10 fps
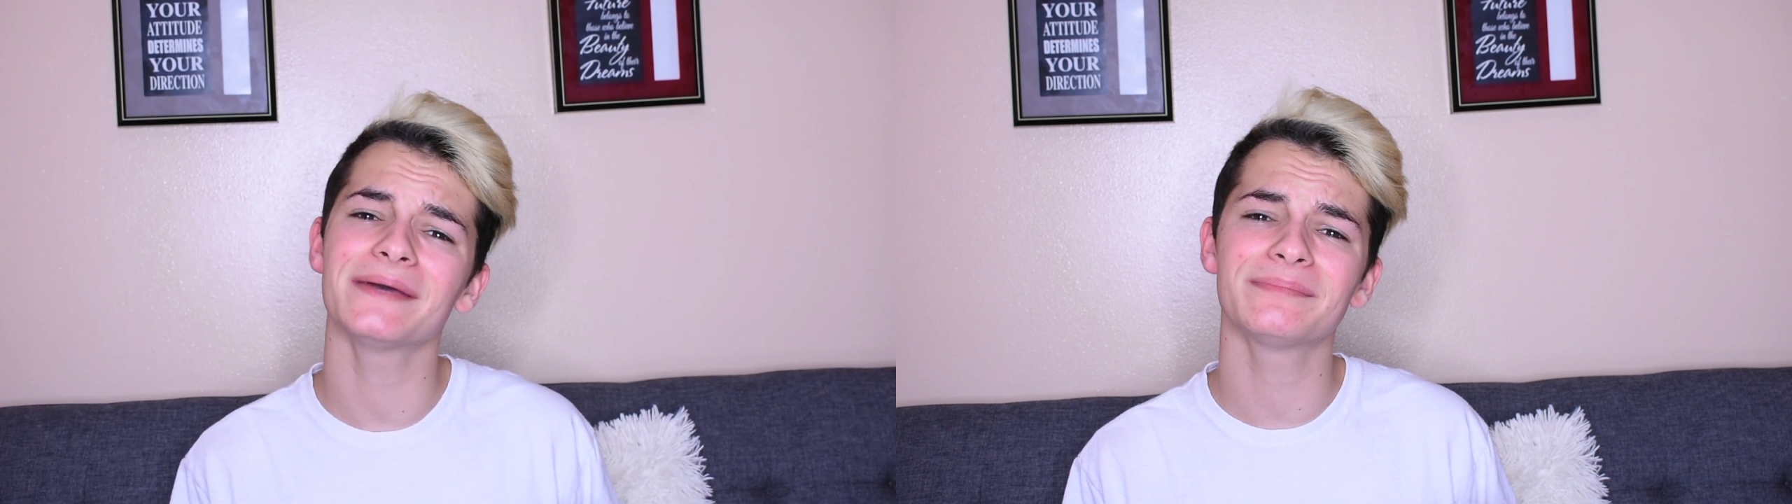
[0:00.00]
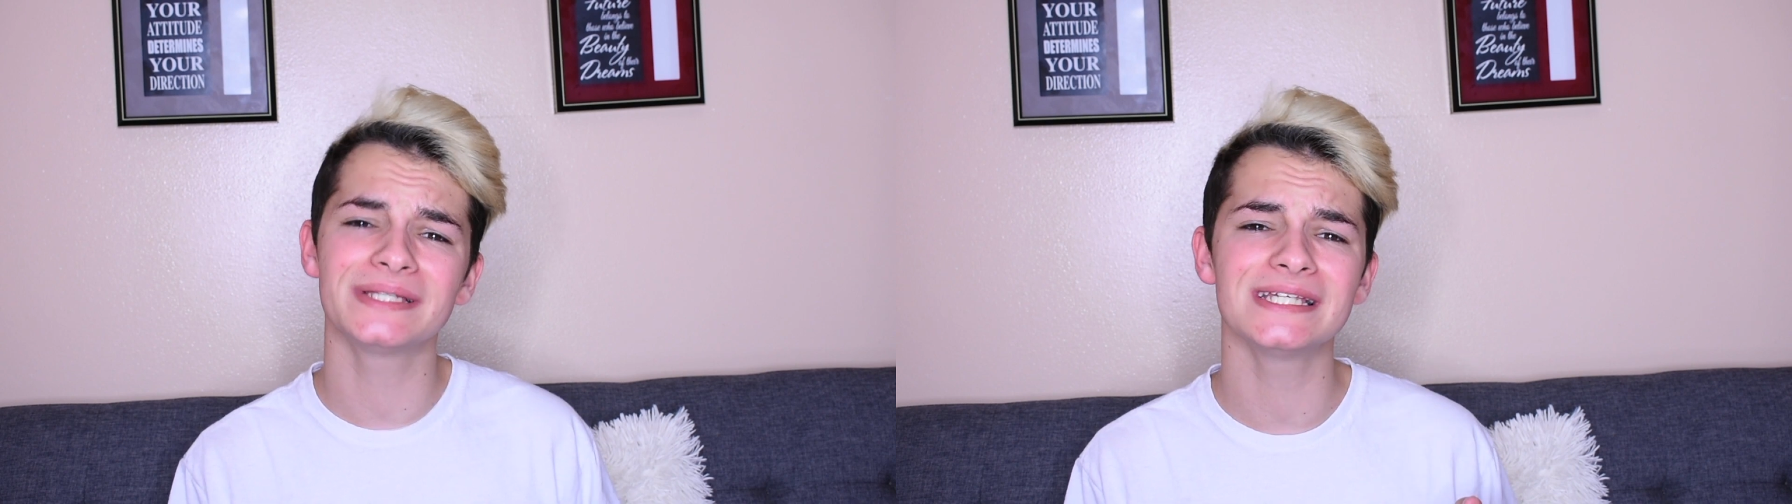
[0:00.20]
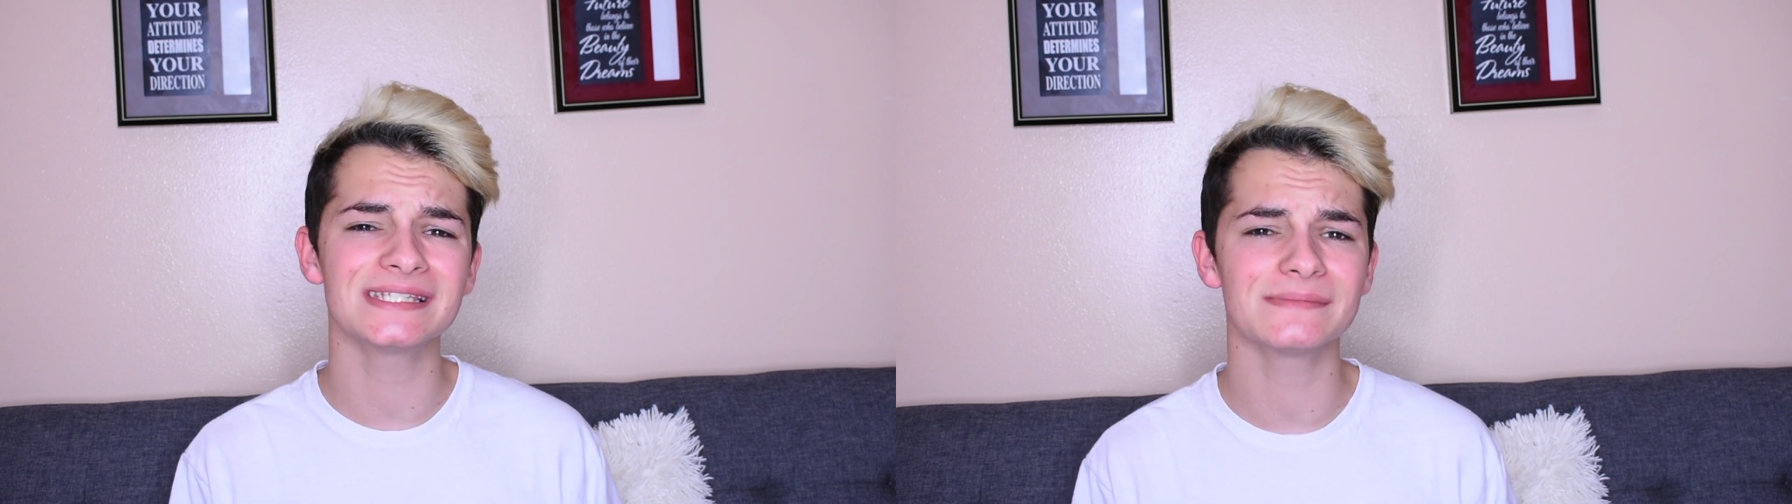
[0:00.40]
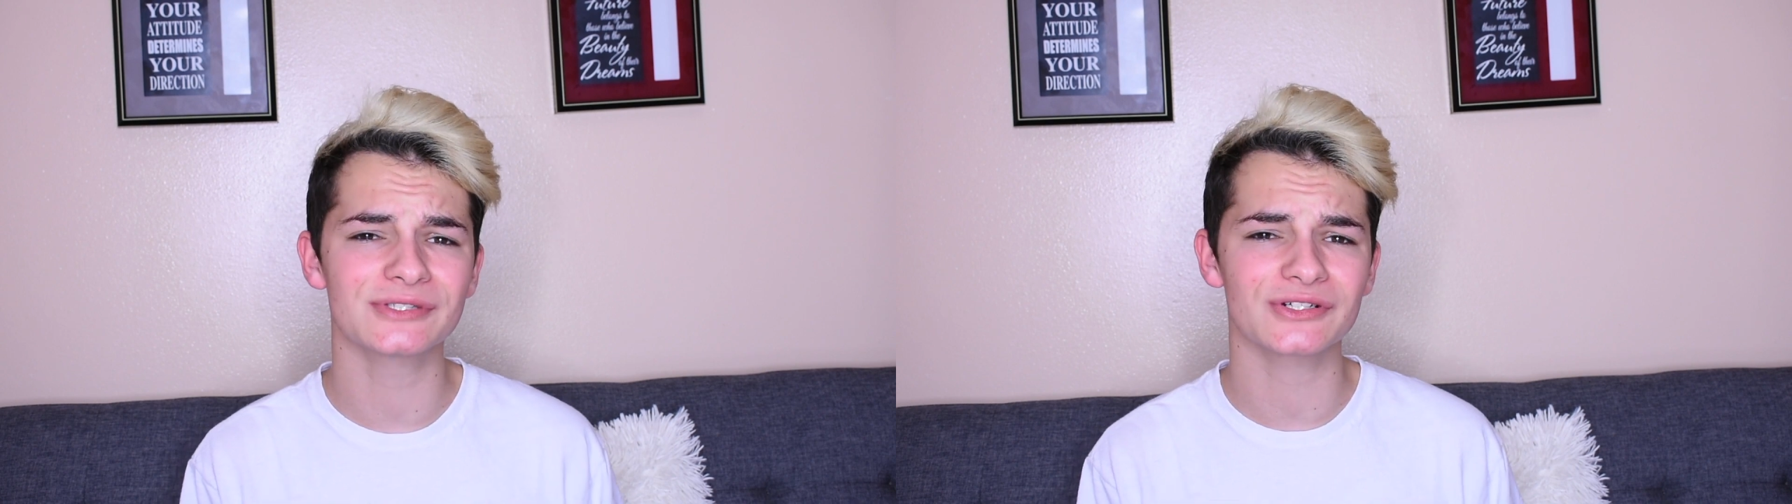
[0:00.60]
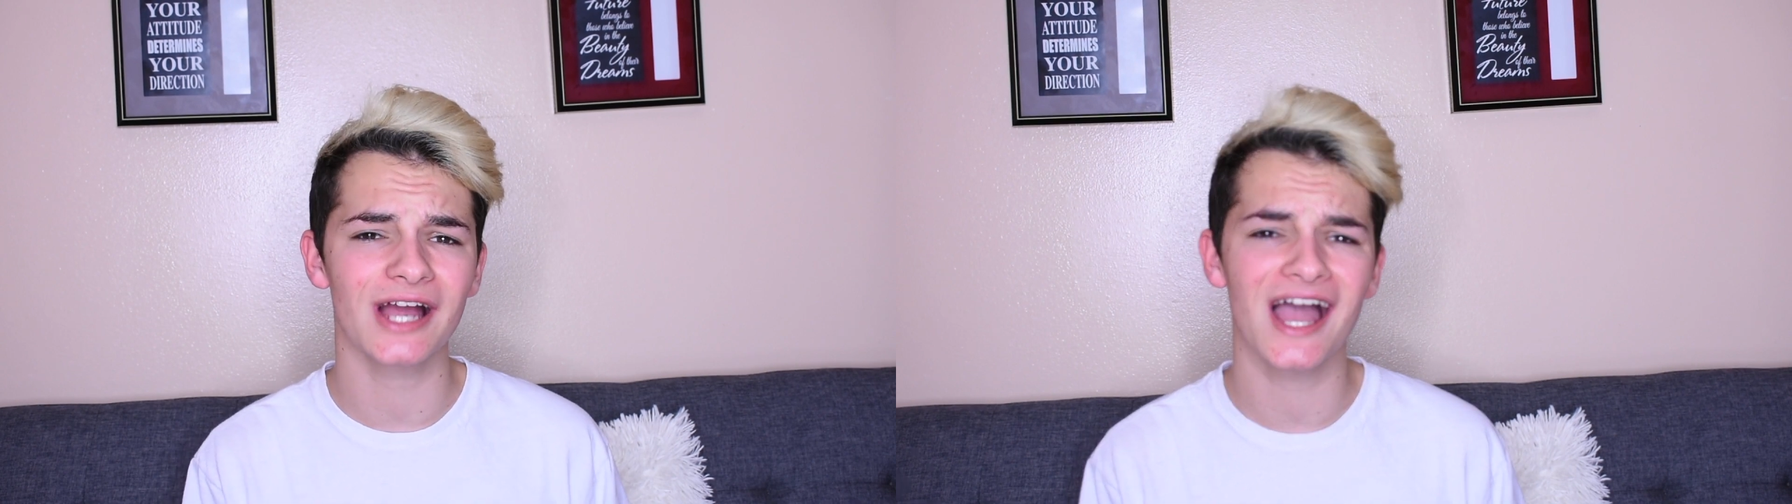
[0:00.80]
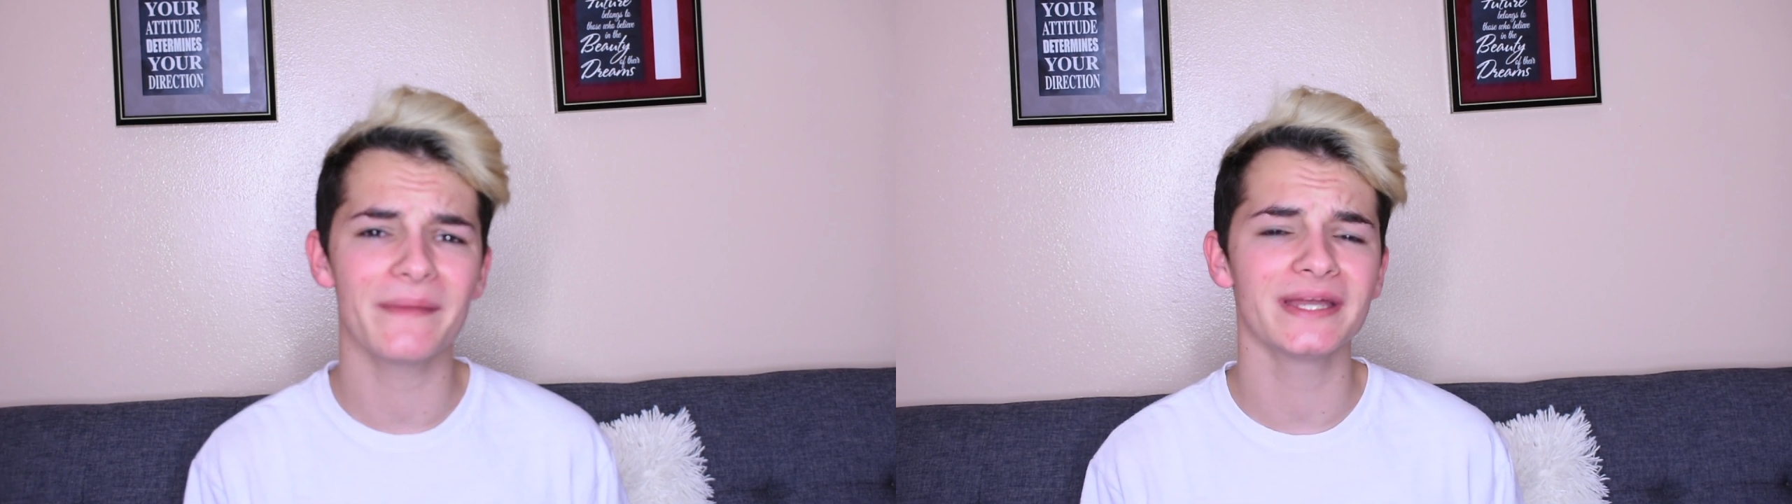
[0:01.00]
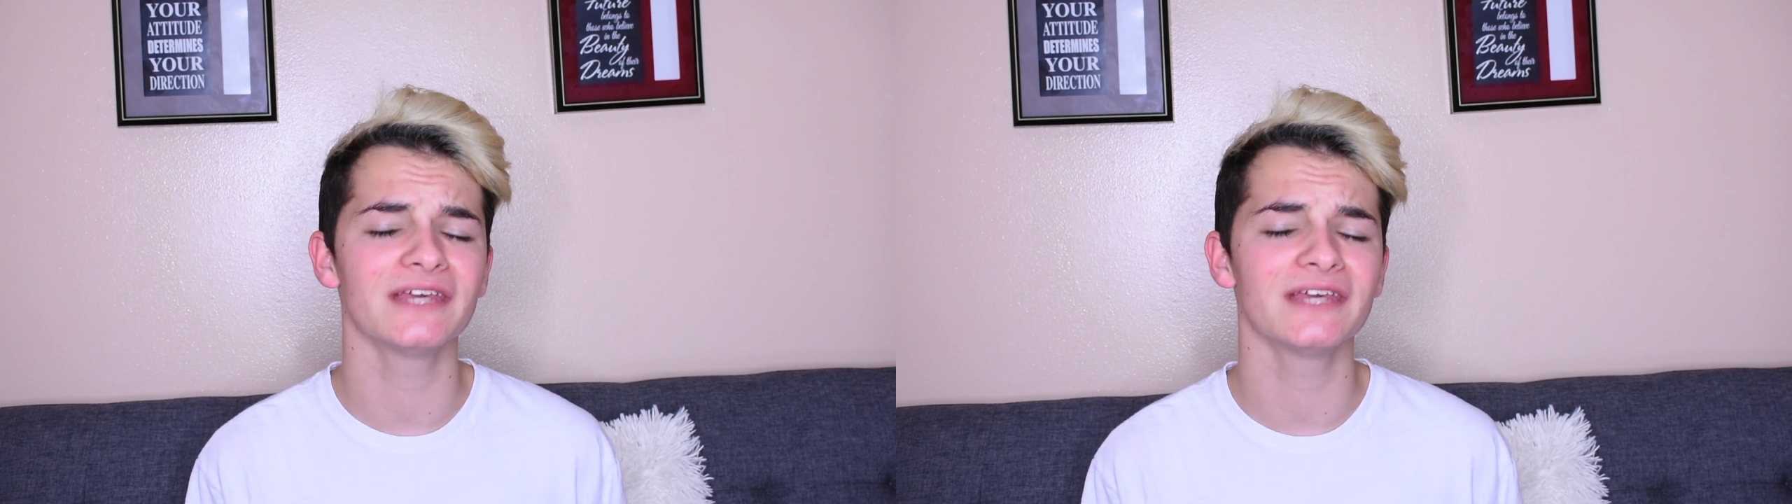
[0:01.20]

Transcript: and please subscribe.